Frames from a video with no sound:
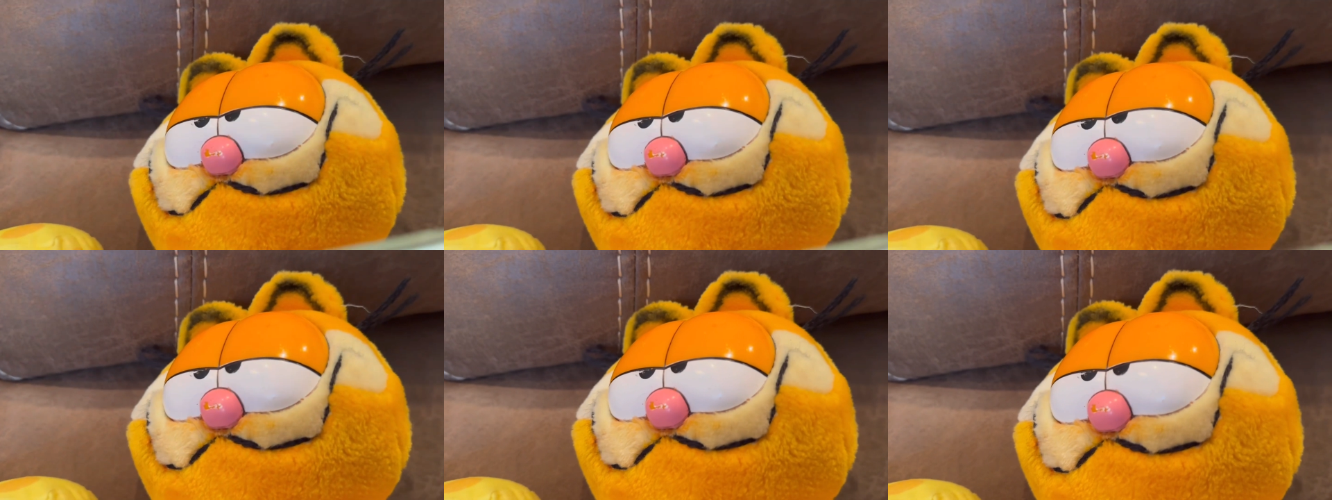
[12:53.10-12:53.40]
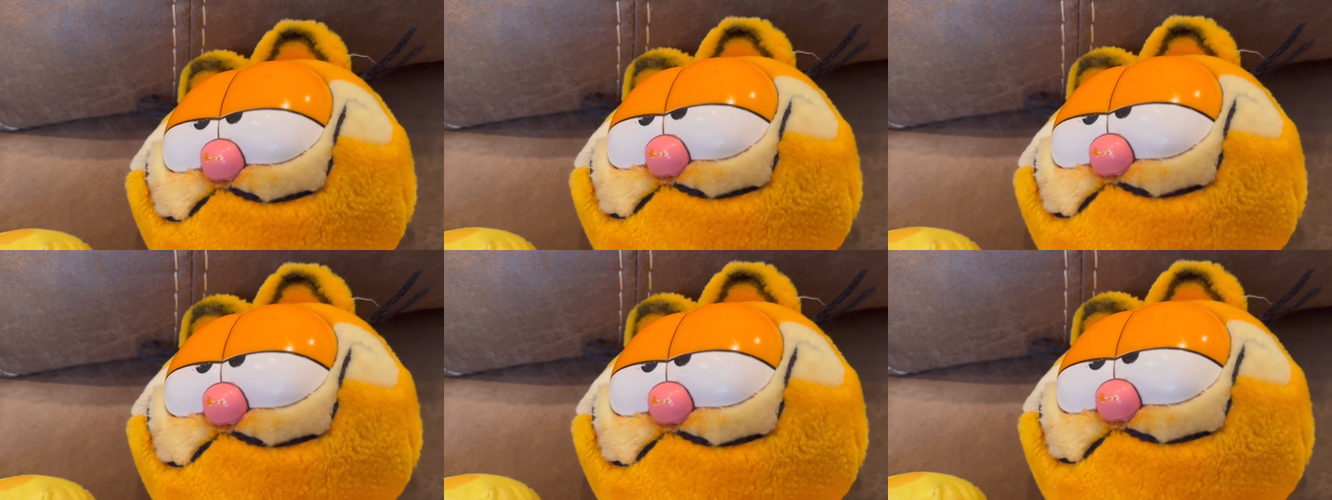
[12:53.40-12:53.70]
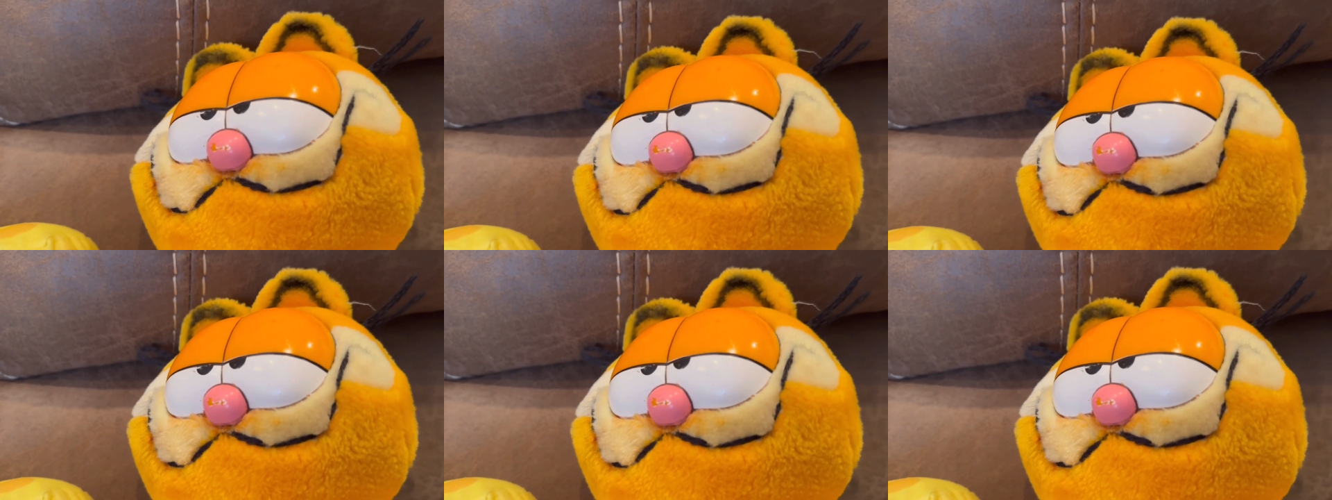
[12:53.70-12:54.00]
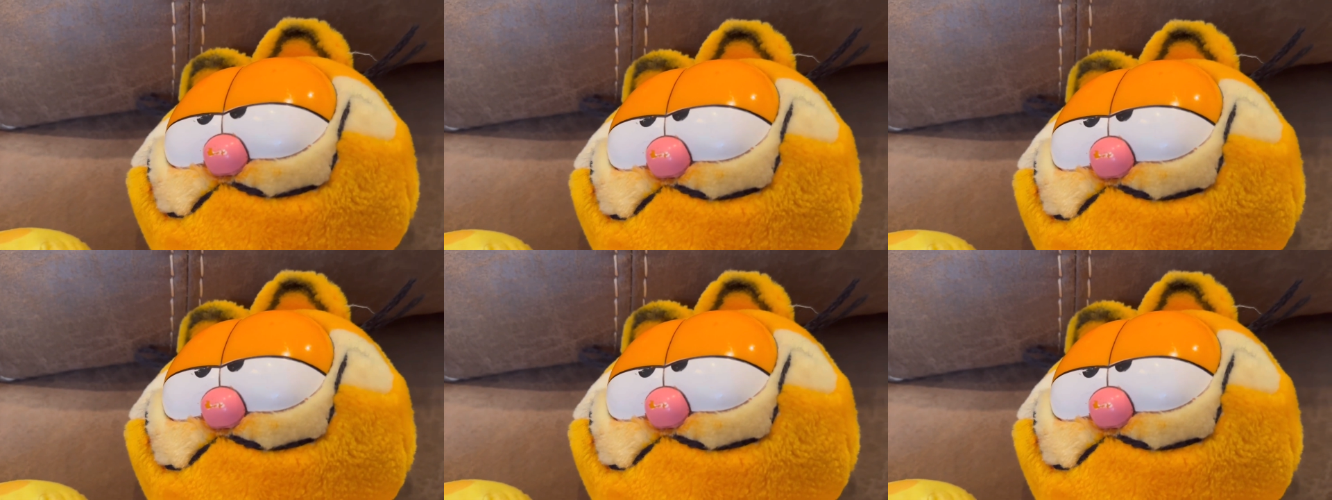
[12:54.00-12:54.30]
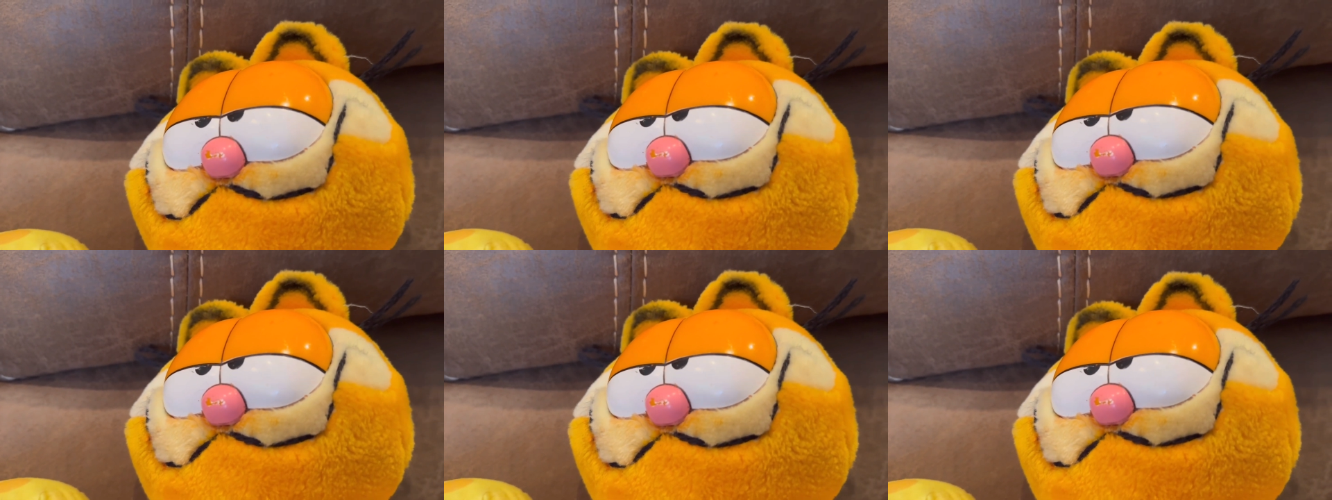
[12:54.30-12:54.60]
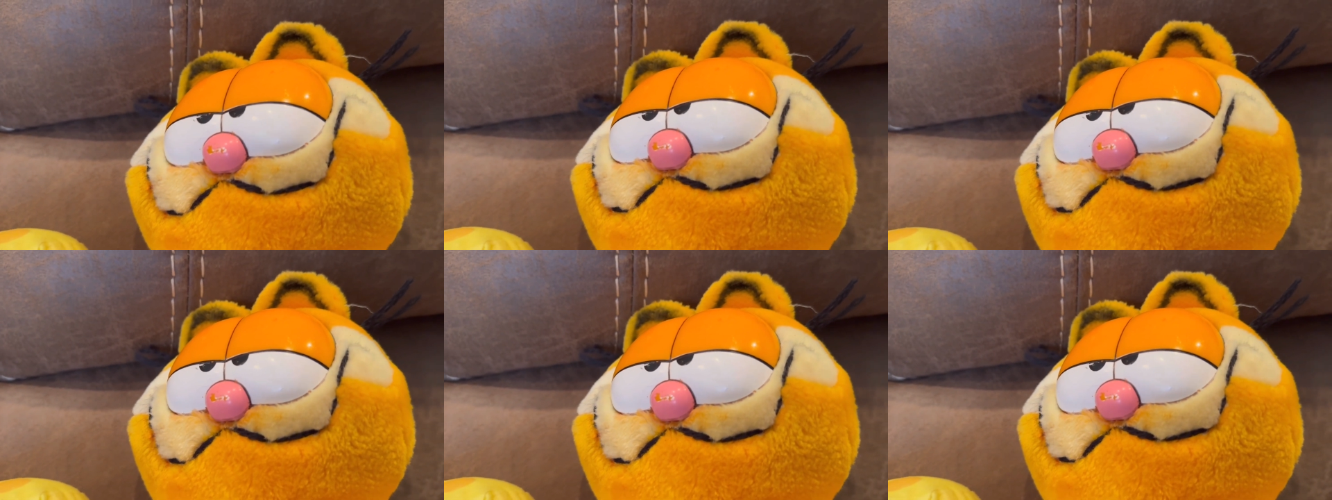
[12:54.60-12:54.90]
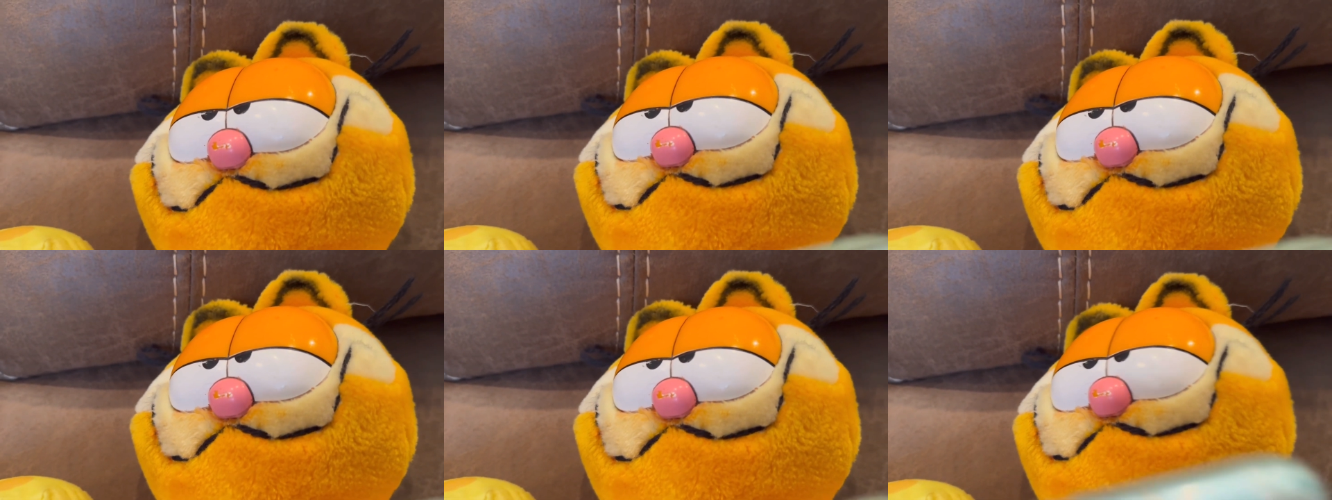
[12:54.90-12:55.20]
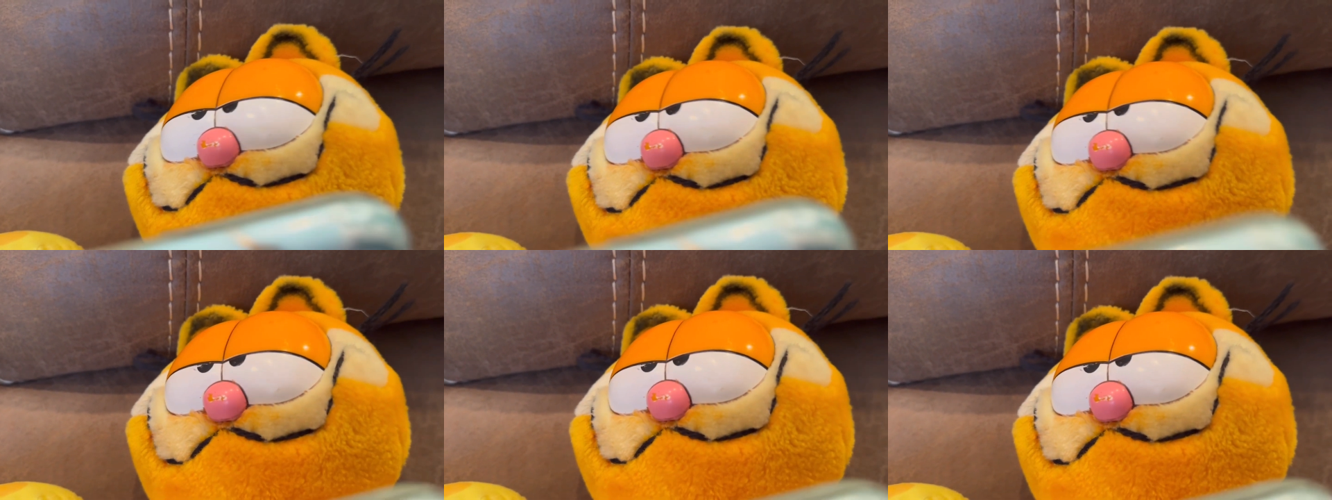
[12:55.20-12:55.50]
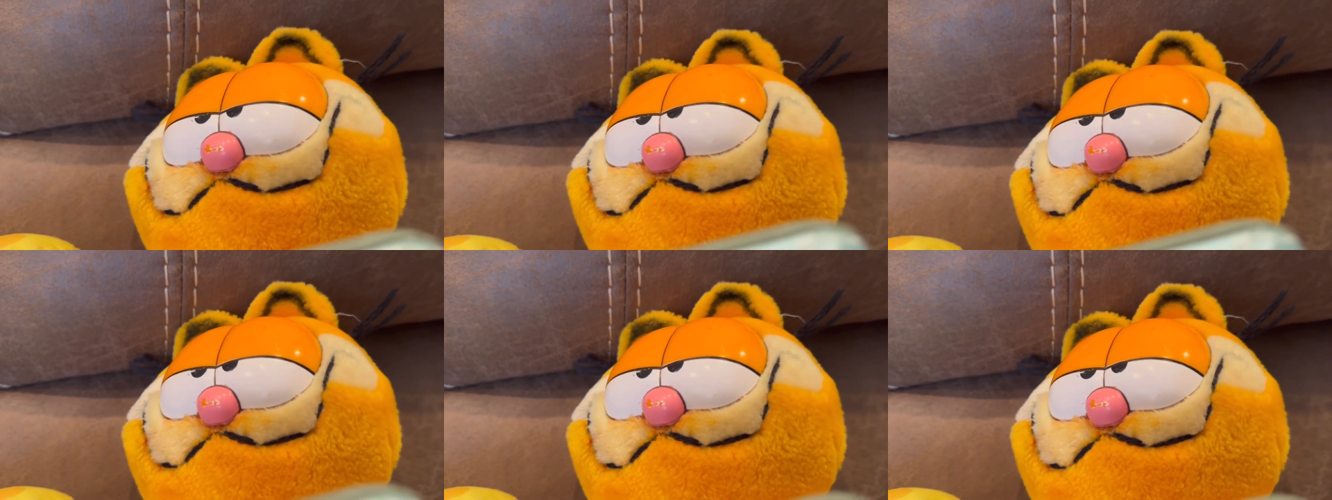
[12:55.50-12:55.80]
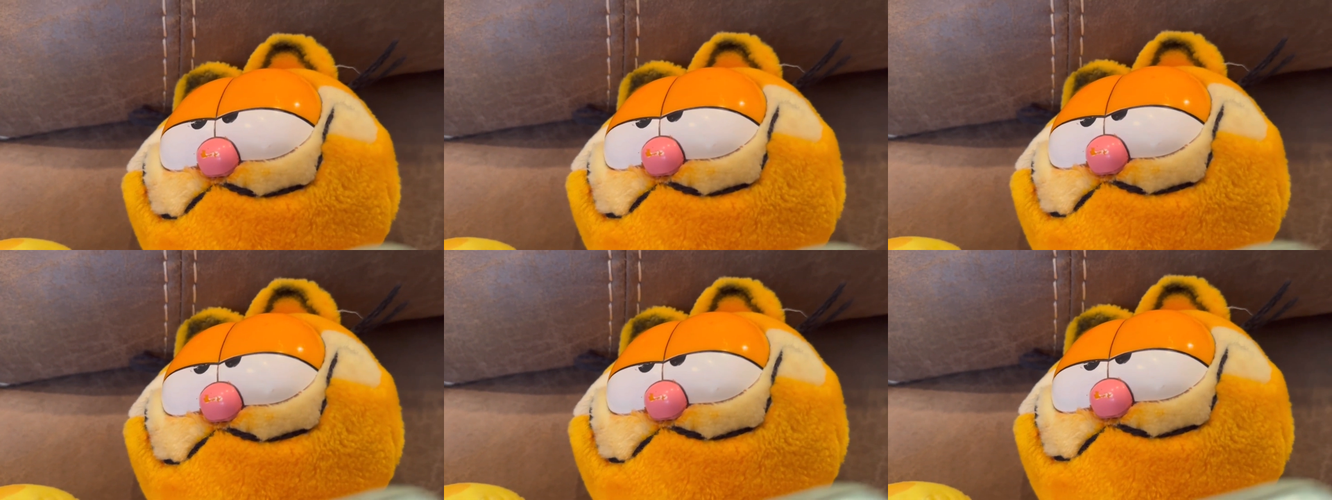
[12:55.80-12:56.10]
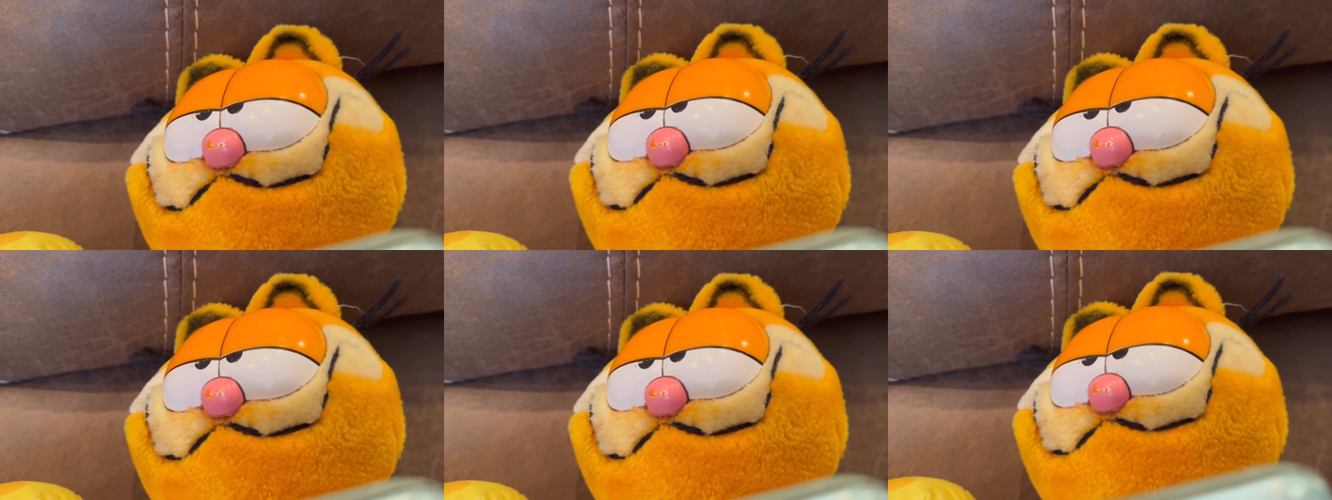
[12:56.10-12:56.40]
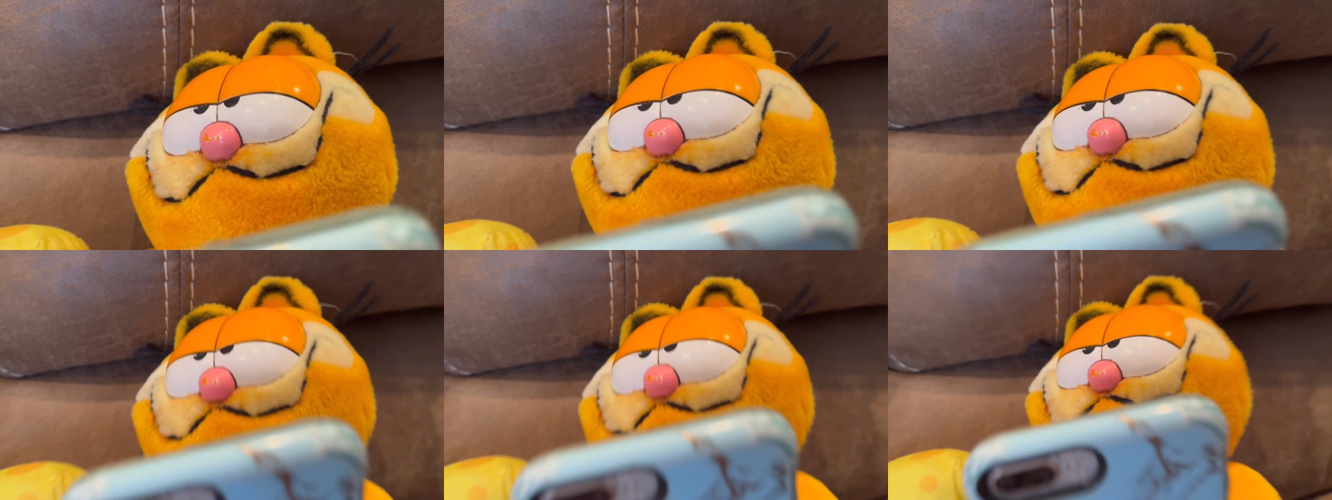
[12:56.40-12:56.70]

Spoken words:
Nobody's mouth can be seen.